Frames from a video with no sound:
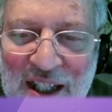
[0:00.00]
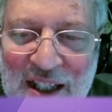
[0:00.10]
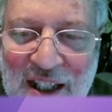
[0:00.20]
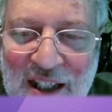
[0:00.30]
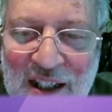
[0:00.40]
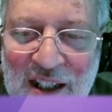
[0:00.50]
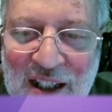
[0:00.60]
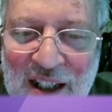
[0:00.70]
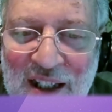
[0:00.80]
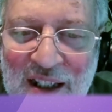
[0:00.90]
is the
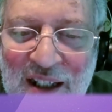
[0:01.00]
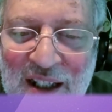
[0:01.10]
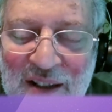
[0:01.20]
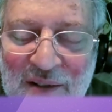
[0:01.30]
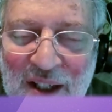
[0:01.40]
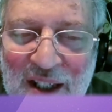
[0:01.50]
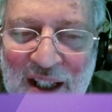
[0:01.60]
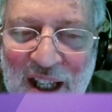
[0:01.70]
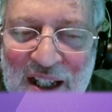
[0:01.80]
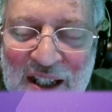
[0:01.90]

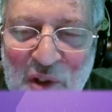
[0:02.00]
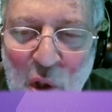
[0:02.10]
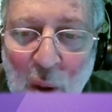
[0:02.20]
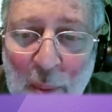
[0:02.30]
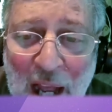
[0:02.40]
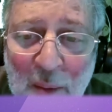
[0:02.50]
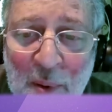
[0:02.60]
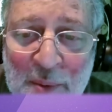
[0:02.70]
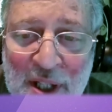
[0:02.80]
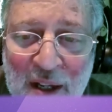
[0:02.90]
case with all my
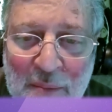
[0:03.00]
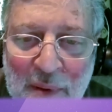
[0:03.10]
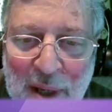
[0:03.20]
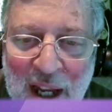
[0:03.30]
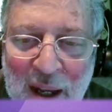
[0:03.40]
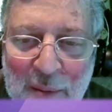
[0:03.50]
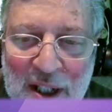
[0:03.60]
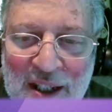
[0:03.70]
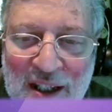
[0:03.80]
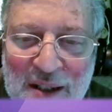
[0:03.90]
albums and my
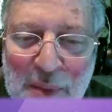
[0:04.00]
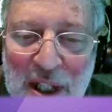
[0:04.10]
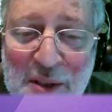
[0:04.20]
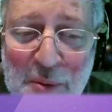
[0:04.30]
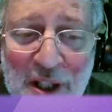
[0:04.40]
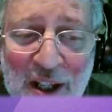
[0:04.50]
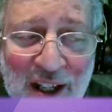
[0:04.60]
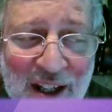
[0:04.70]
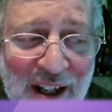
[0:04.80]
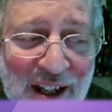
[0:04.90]
habit, it's mixed with
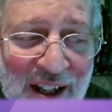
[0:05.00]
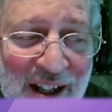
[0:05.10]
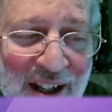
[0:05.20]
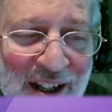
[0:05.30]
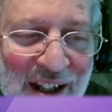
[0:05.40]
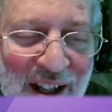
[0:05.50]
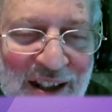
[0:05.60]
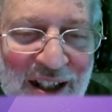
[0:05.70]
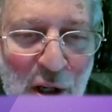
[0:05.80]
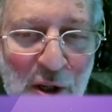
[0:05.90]
a
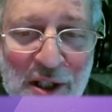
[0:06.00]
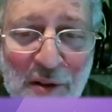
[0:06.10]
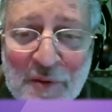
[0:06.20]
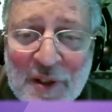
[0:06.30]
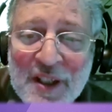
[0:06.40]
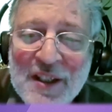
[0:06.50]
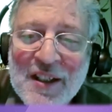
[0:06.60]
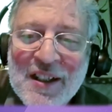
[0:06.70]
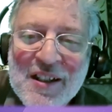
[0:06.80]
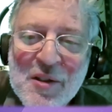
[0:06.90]
healthy dose of
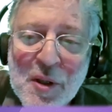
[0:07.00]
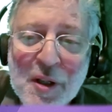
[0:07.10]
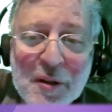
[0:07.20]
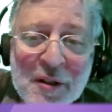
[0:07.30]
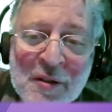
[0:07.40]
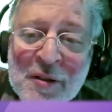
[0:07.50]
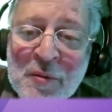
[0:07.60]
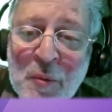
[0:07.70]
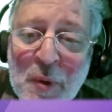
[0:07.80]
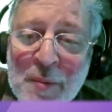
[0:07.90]
sort of
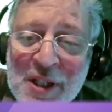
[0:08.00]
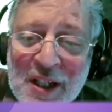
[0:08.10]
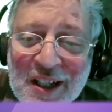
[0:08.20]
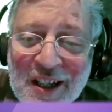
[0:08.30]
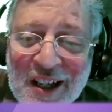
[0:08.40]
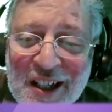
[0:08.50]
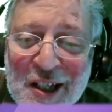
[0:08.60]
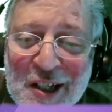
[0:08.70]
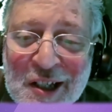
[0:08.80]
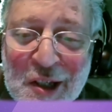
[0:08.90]
whimsy and
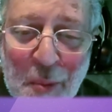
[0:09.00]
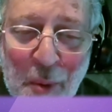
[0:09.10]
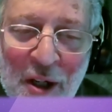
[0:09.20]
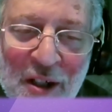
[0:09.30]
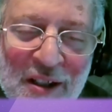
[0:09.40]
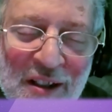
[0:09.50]
humor,